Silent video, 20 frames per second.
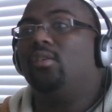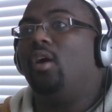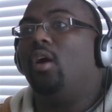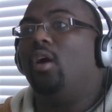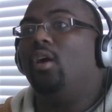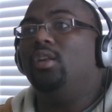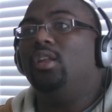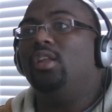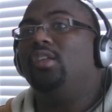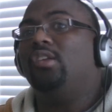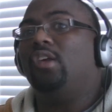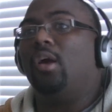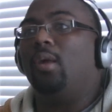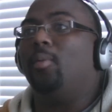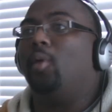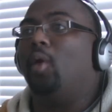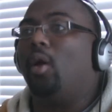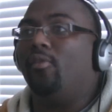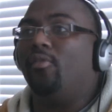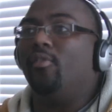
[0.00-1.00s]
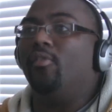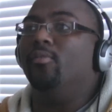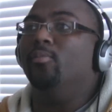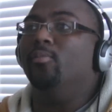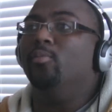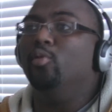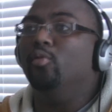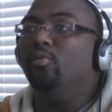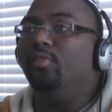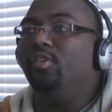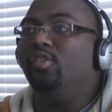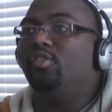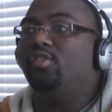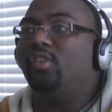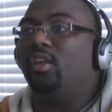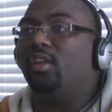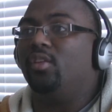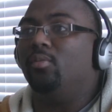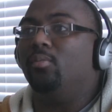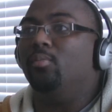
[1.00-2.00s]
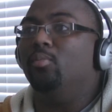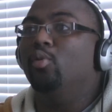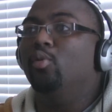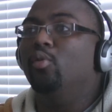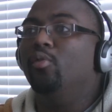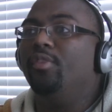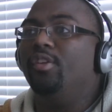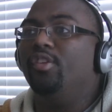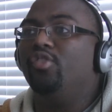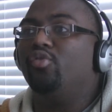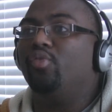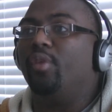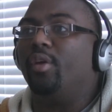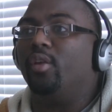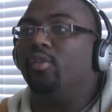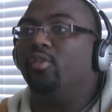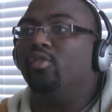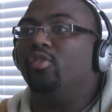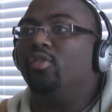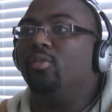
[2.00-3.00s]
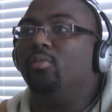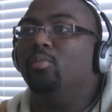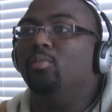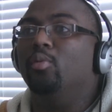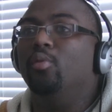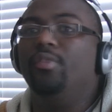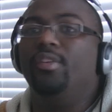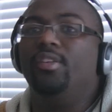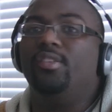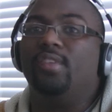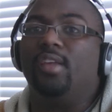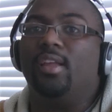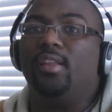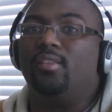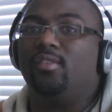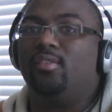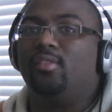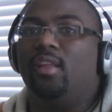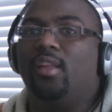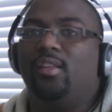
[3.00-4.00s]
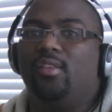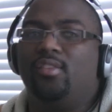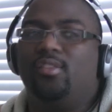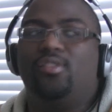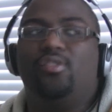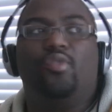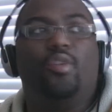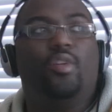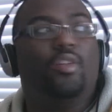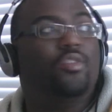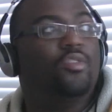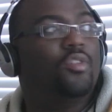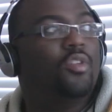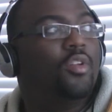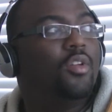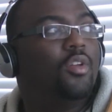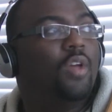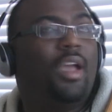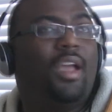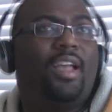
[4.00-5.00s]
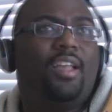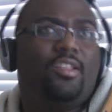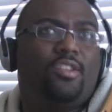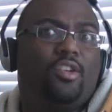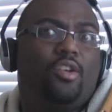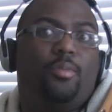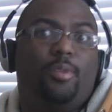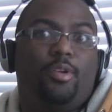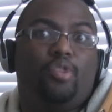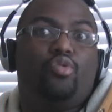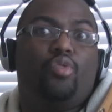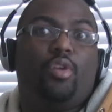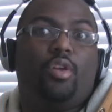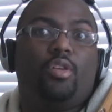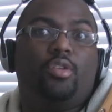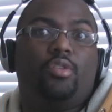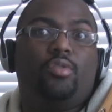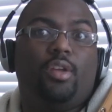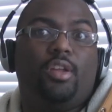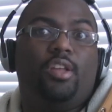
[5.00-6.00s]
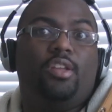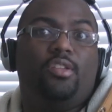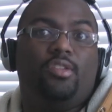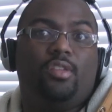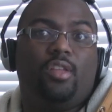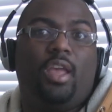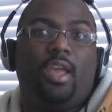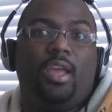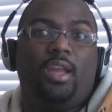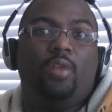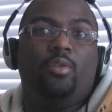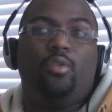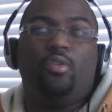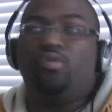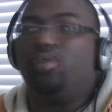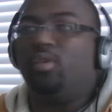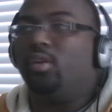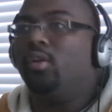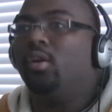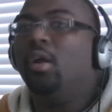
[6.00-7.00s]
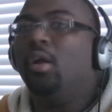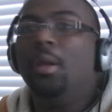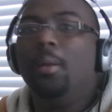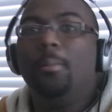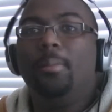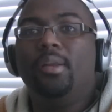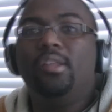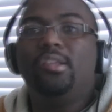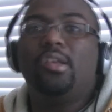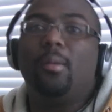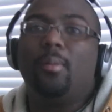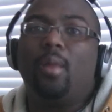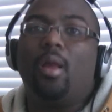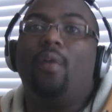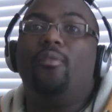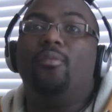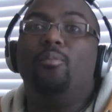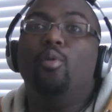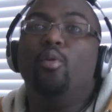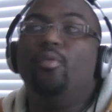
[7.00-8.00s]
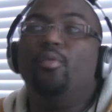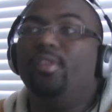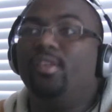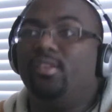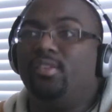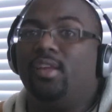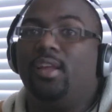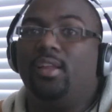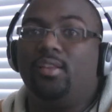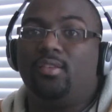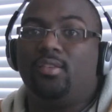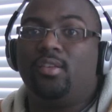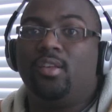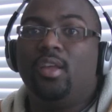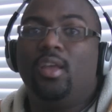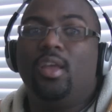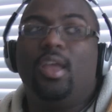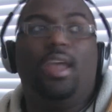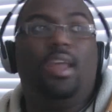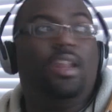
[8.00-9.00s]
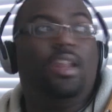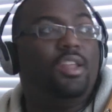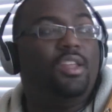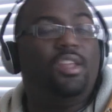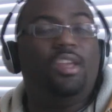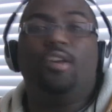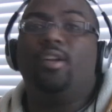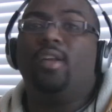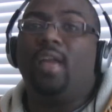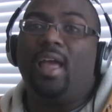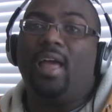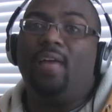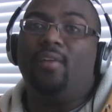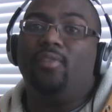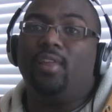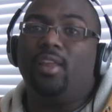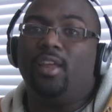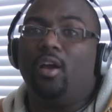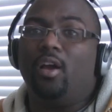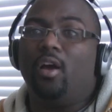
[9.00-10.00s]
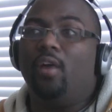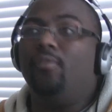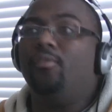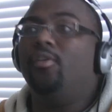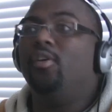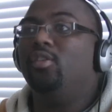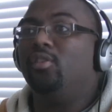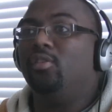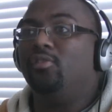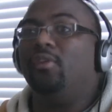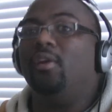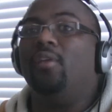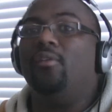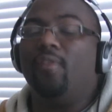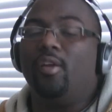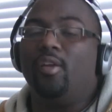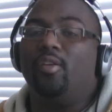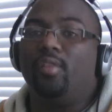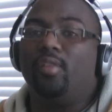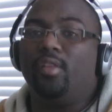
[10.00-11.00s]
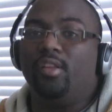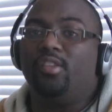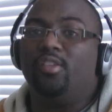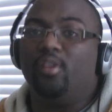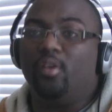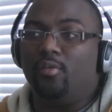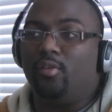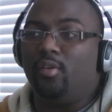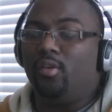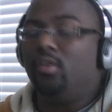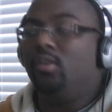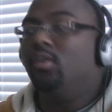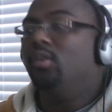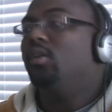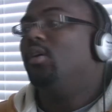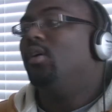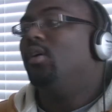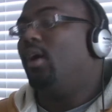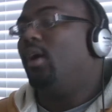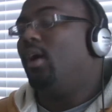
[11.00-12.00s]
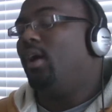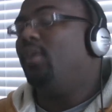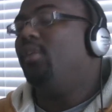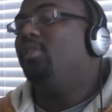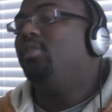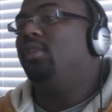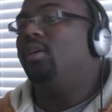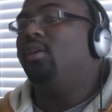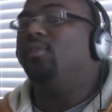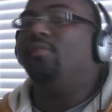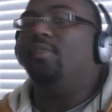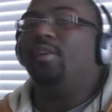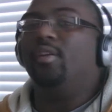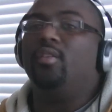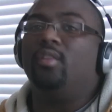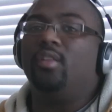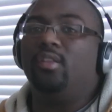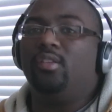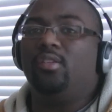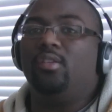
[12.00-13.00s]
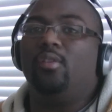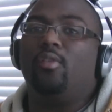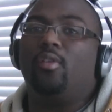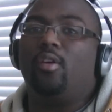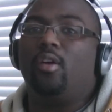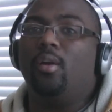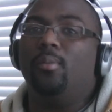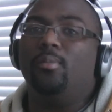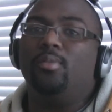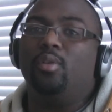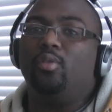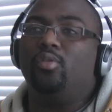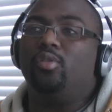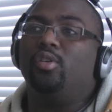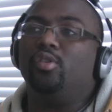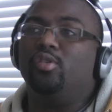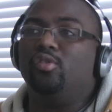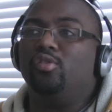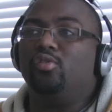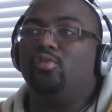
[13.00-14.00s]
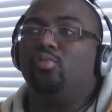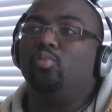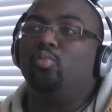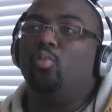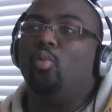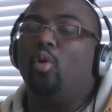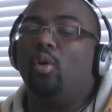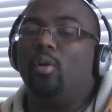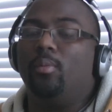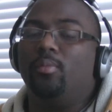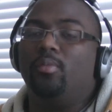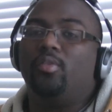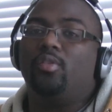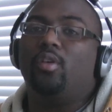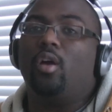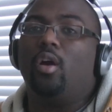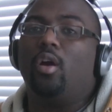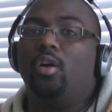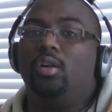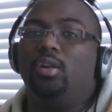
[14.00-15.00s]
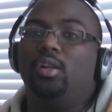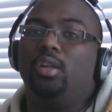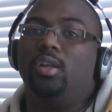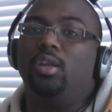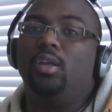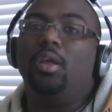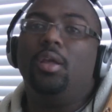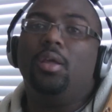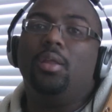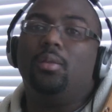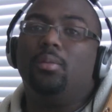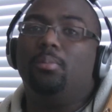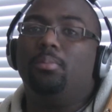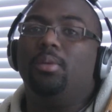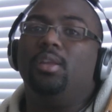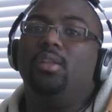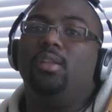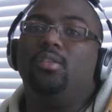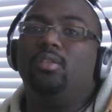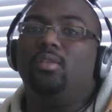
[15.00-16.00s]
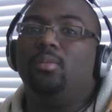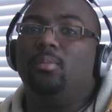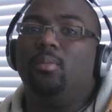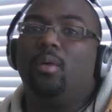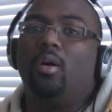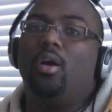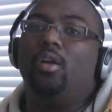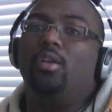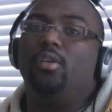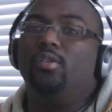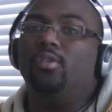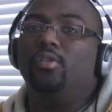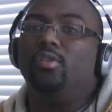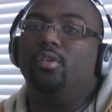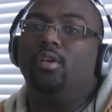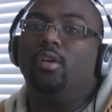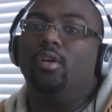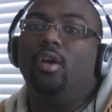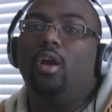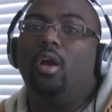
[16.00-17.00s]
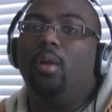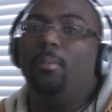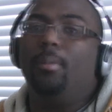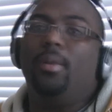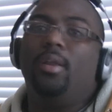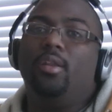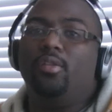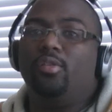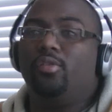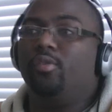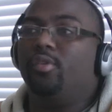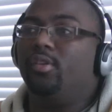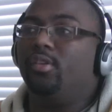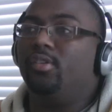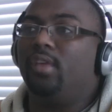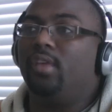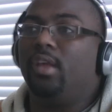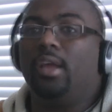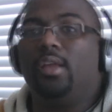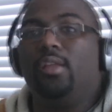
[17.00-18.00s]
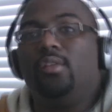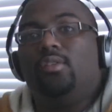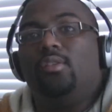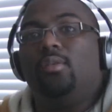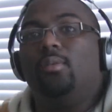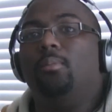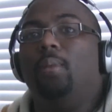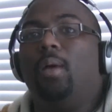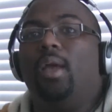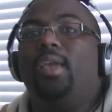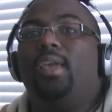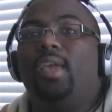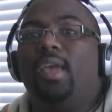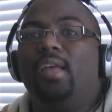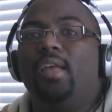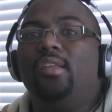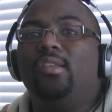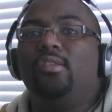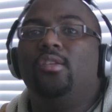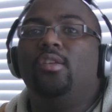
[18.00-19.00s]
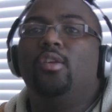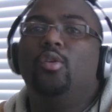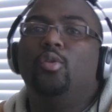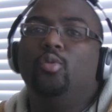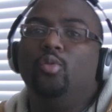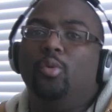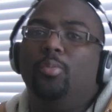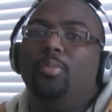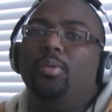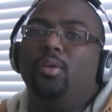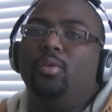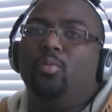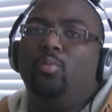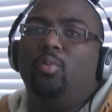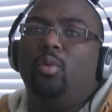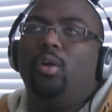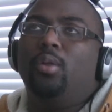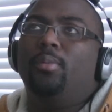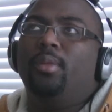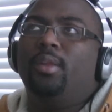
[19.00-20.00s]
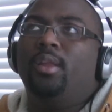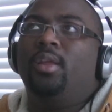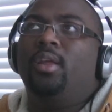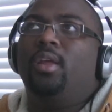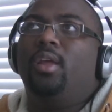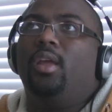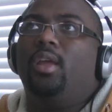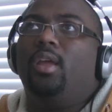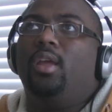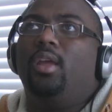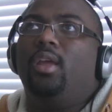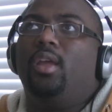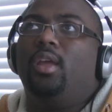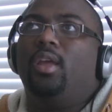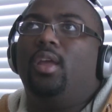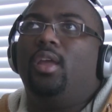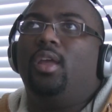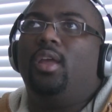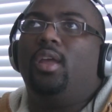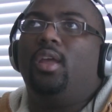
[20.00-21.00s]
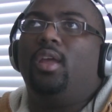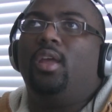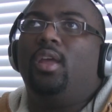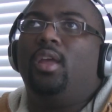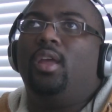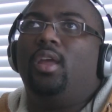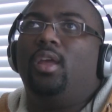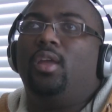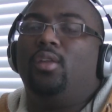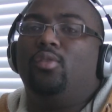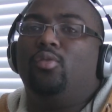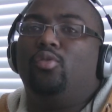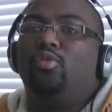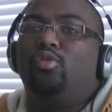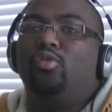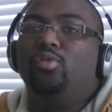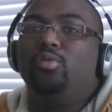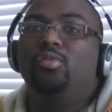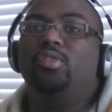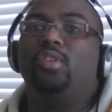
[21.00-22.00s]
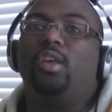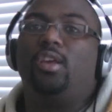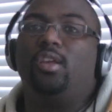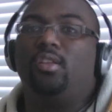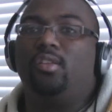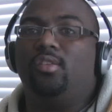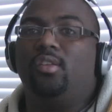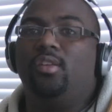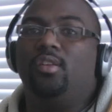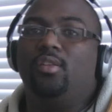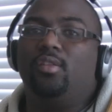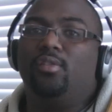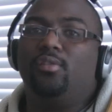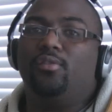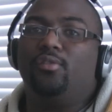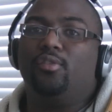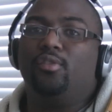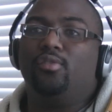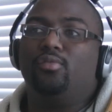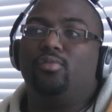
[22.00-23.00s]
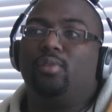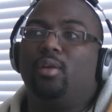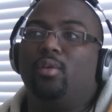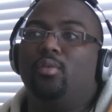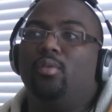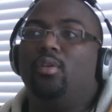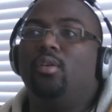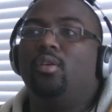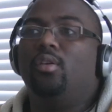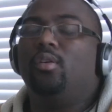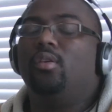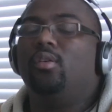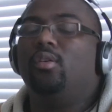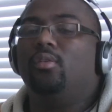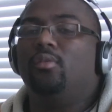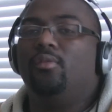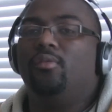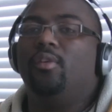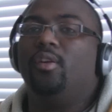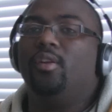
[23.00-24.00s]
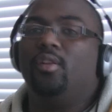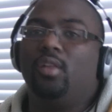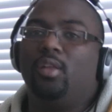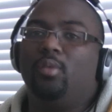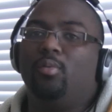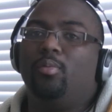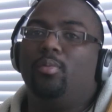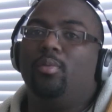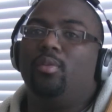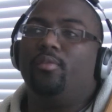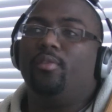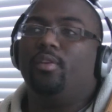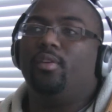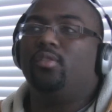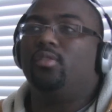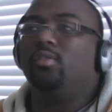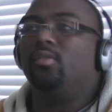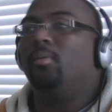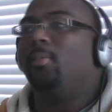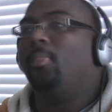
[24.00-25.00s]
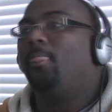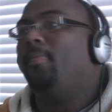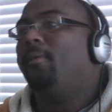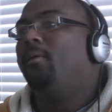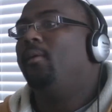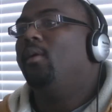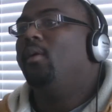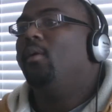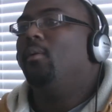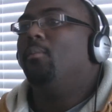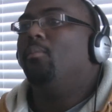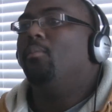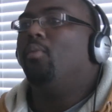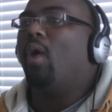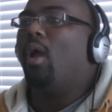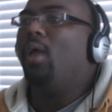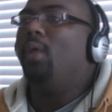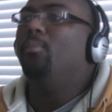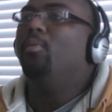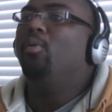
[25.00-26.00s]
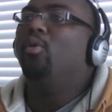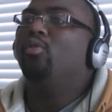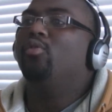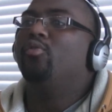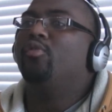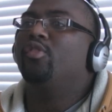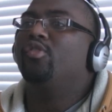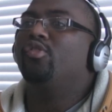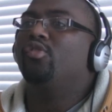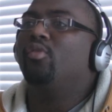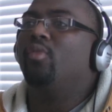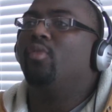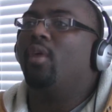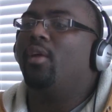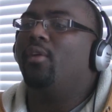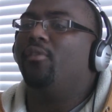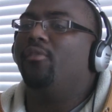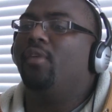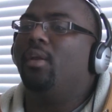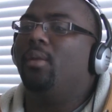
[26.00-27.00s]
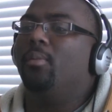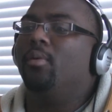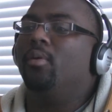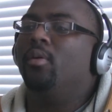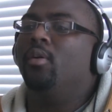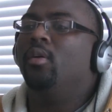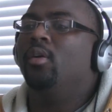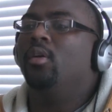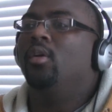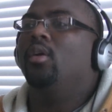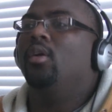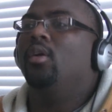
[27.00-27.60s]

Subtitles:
Kung Lee is coming off of movie trailers and movie sets, not trailers. I guess it could be a trailer, right? He's hanging out in the trailer. But he's coming off movie sets and a year and a half layoff to fight Wanderlei Silva. I think Wanderlei Silva comes out there and swarms Kung Lee and beats him under 1 minute 30 seconds. My guess will be 1 minute and 2 seconds into the first round. Wanderlei will be the victor. Brian Bowles versus Uriah Faber.